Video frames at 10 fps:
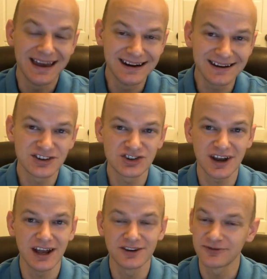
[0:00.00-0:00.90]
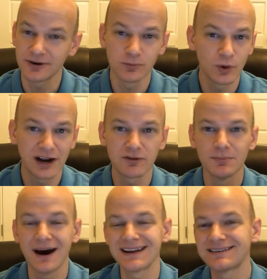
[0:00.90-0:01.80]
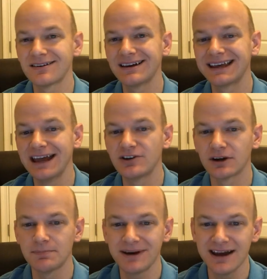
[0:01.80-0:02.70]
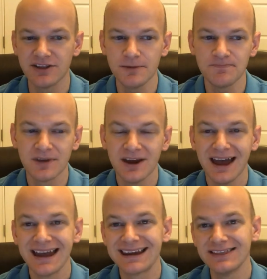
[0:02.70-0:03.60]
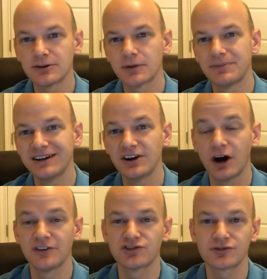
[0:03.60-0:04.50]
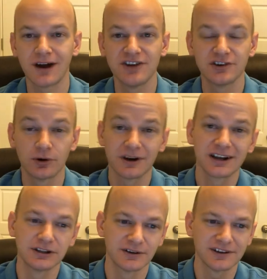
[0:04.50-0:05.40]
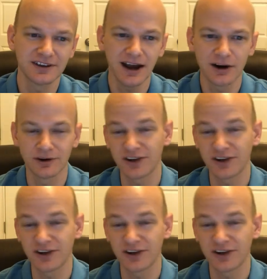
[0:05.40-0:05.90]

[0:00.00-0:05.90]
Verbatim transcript: in exchange for whatever monetary gain you're going to pay them and get their opinion on the strategy in order to clear the title.